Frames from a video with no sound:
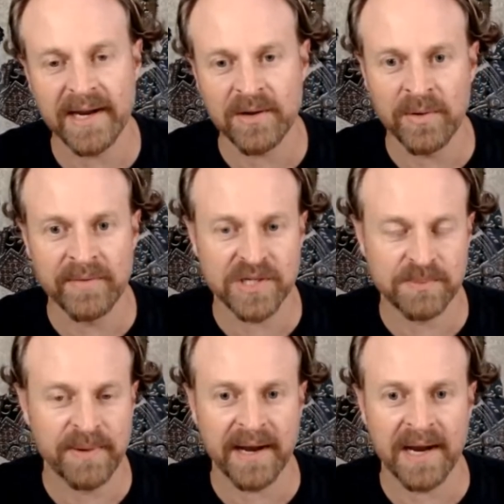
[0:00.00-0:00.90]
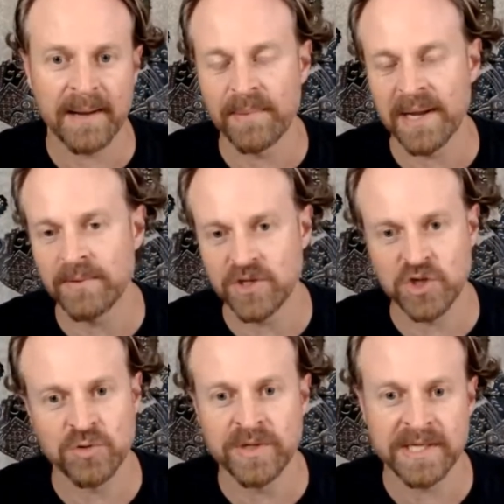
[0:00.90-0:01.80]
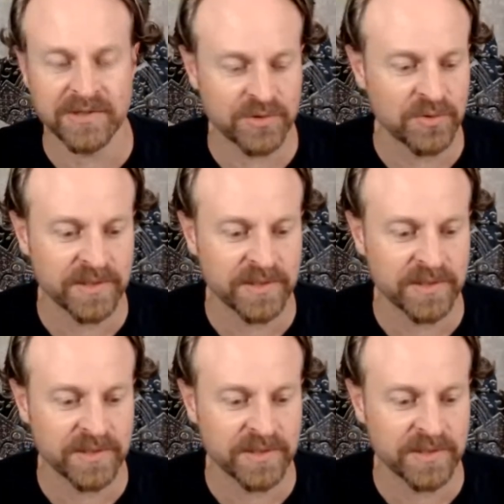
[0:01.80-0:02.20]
or even just pick it up and play with tunings, or